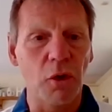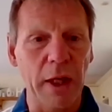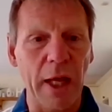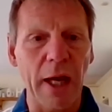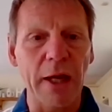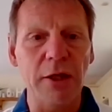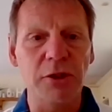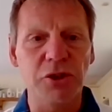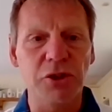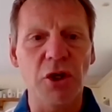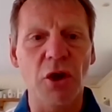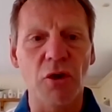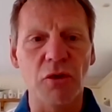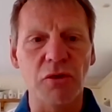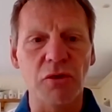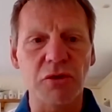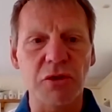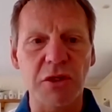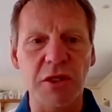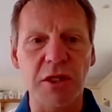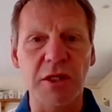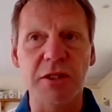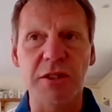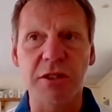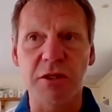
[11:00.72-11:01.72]
our
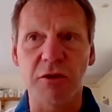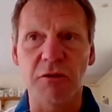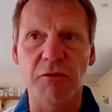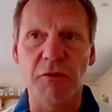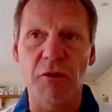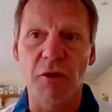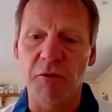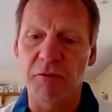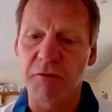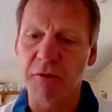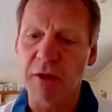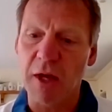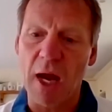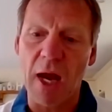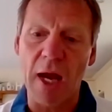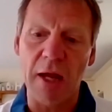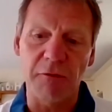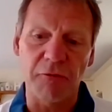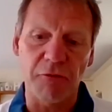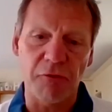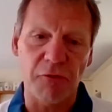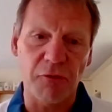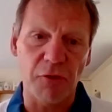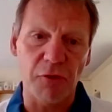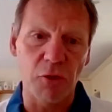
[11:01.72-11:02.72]
chances of
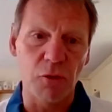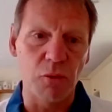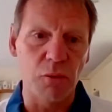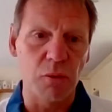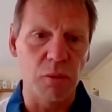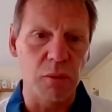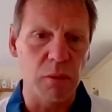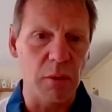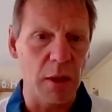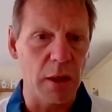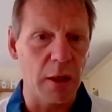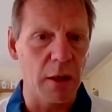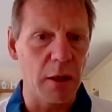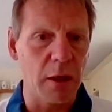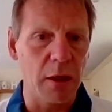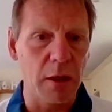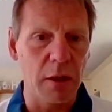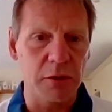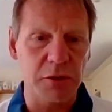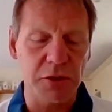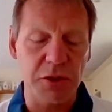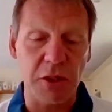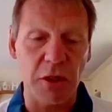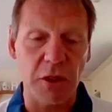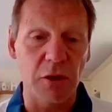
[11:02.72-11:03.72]
going through
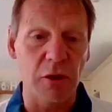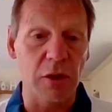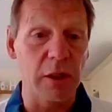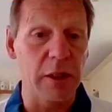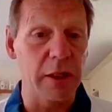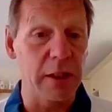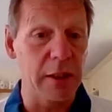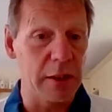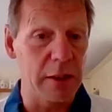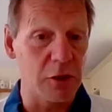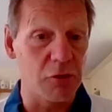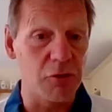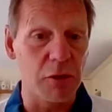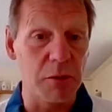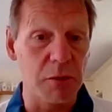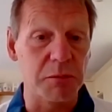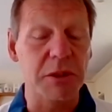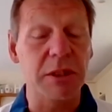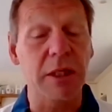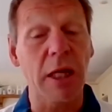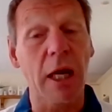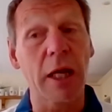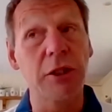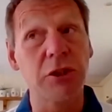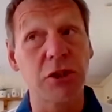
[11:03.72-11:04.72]
certainly the group
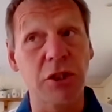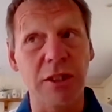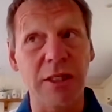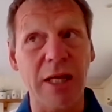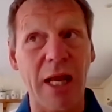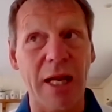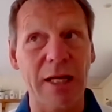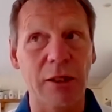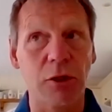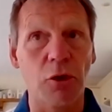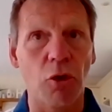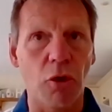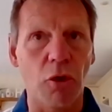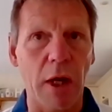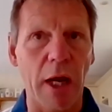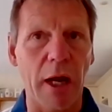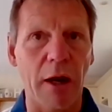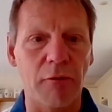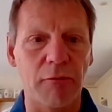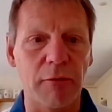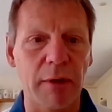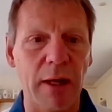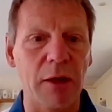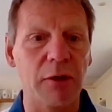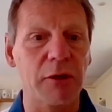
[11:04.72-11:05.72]
stages and
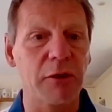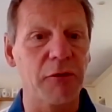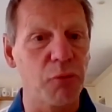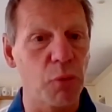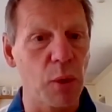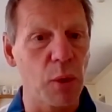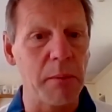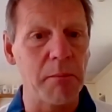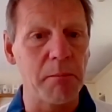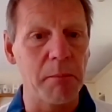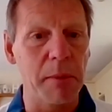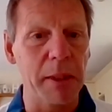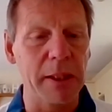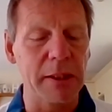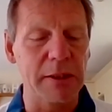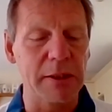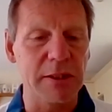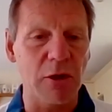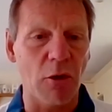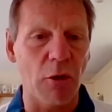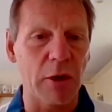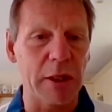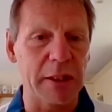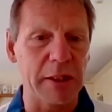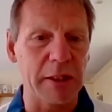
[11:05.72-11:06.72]
knockout round if we can be
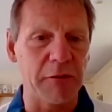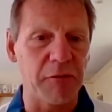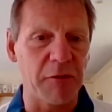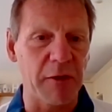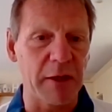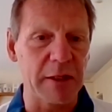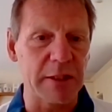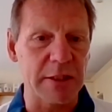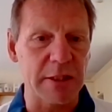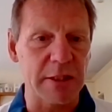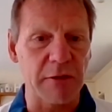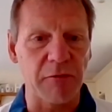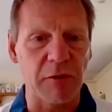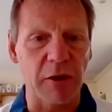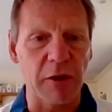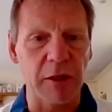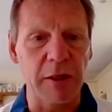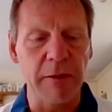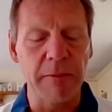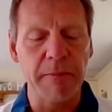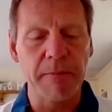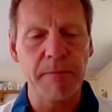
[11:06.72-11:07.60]
tight defensively.